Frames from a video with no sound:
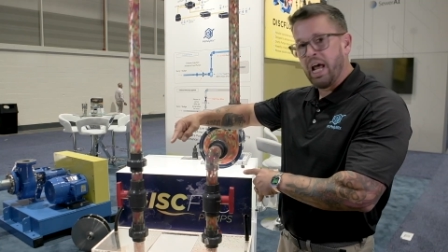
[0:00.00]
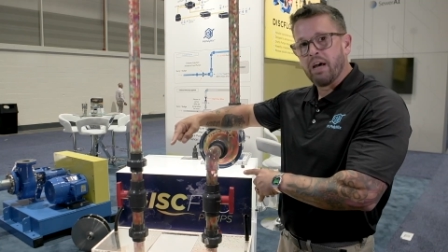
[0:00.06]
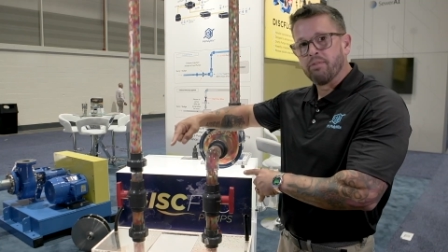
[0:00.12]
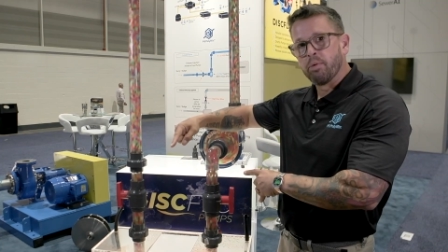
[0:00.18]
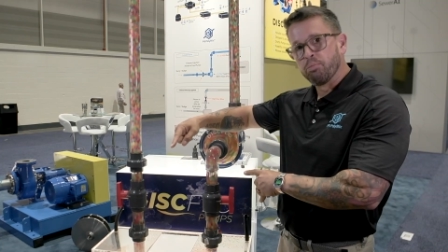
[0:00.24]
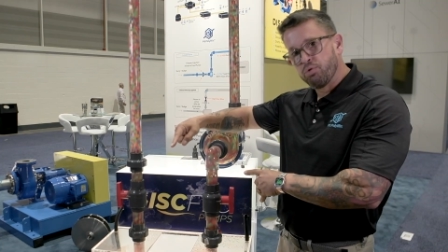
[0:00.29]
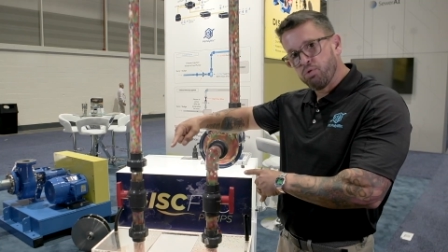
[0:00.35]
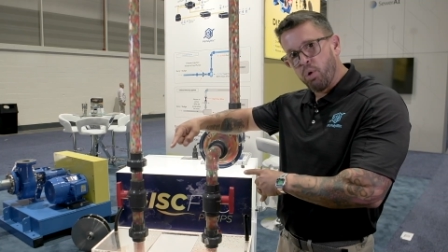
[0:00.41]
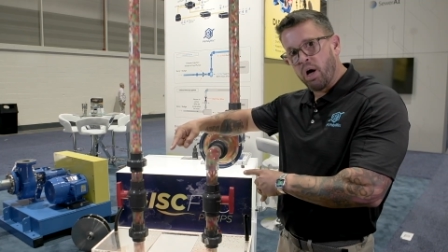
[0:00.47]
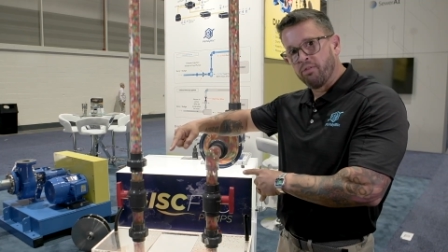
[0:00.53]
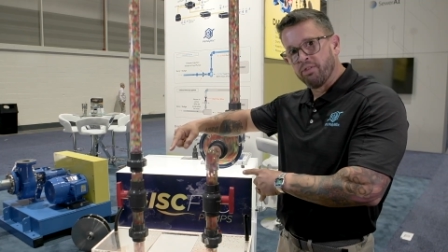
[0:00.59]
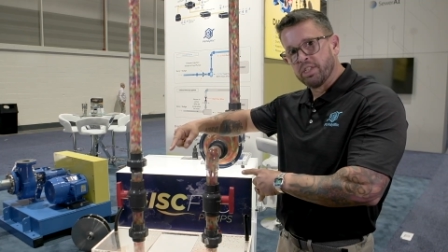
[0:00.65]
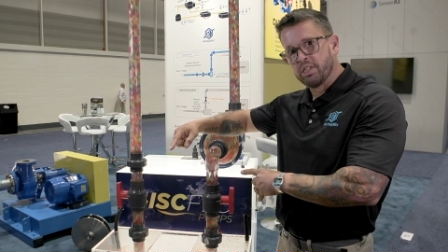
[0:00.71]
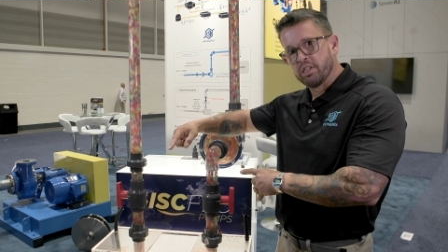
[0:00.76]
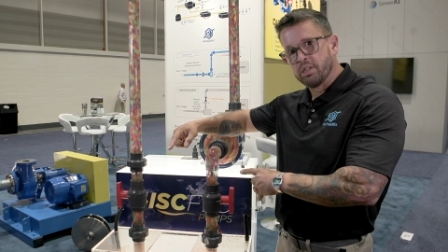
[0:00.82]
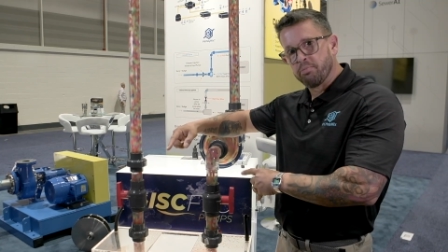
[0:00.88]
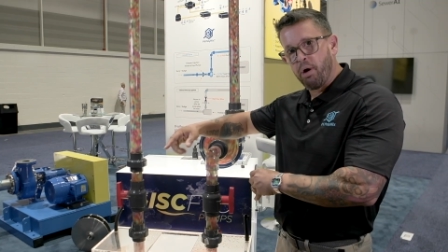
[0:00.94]
have them 12
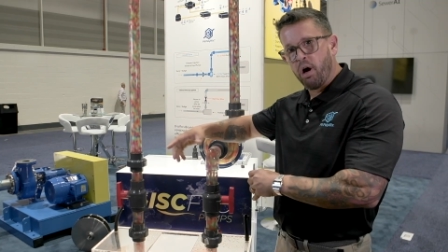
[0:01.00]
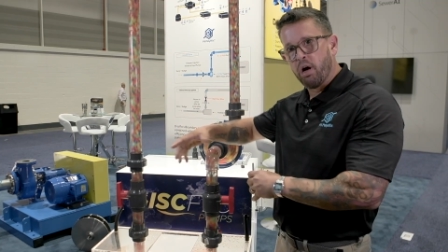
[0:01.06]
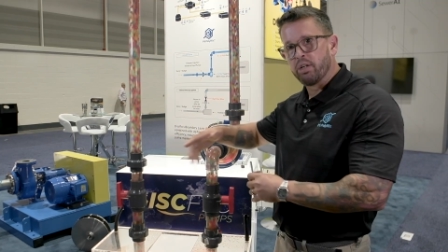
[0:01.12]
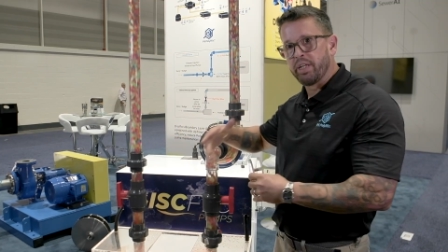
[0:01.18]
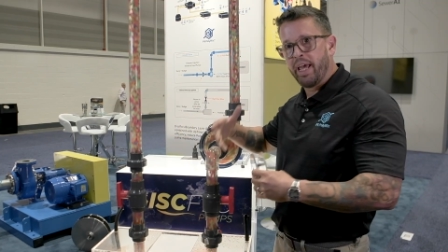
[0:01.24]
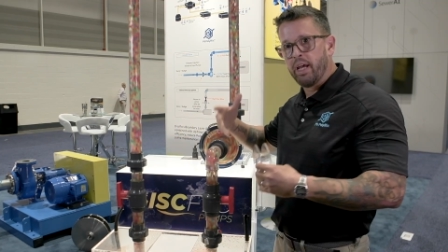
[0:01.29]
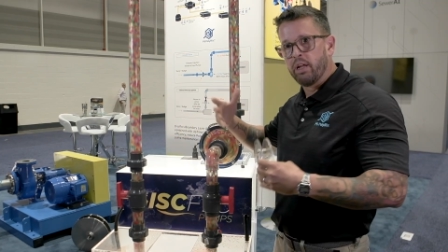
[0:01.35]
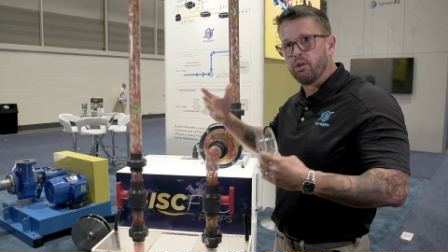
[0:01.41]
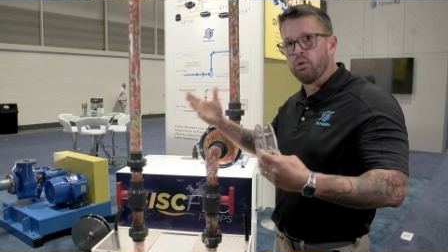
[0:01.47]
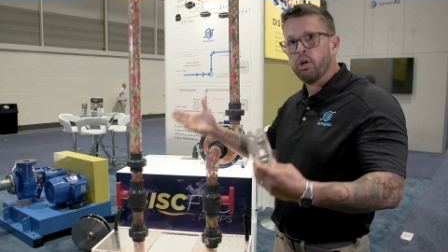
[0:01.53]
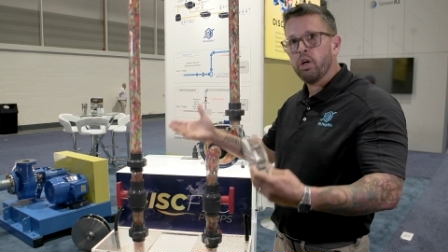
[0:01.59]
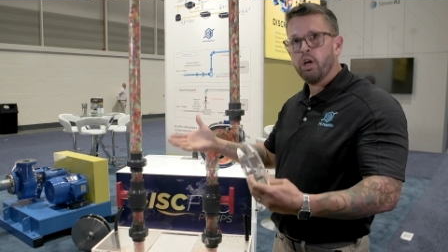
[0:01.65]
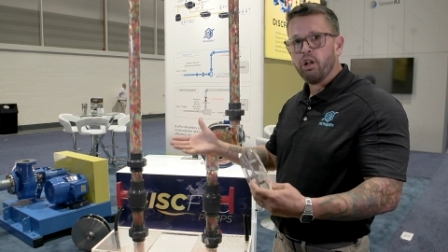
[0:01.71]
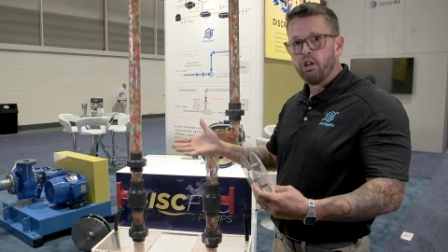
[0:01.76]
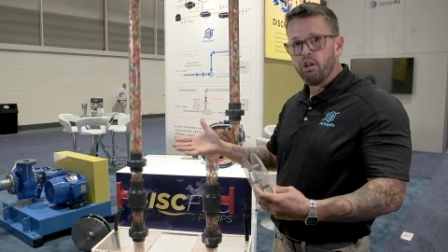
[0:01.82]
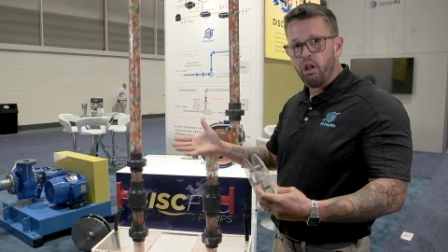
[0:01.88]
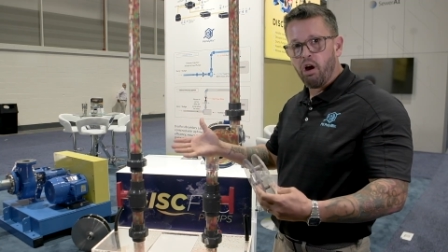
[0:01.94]
inches apart to handle
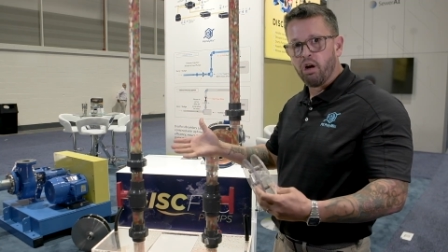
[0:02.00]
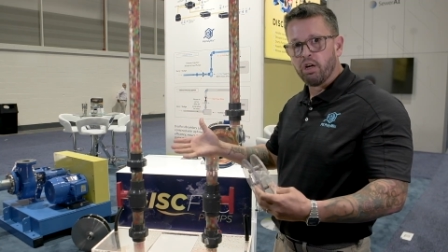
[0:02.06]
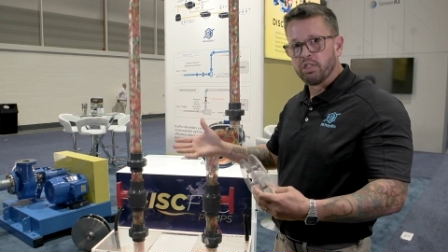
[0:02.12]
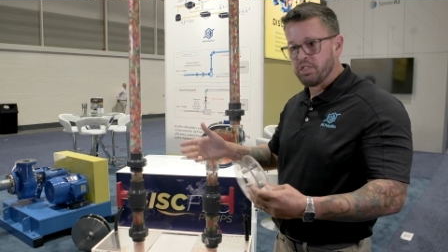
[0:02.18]
large